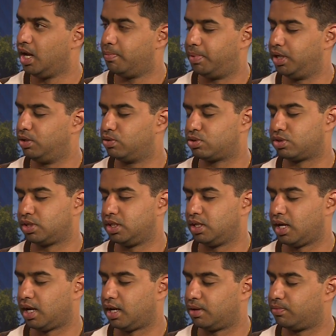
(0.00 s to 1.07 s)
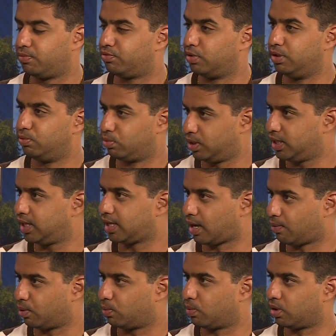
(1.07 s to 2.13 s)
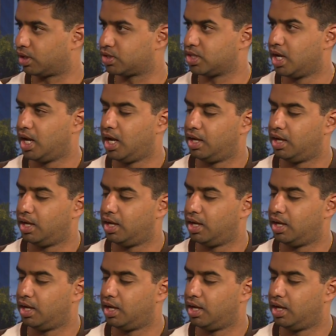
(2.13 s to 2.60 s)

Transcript: But usually, in reading how it works,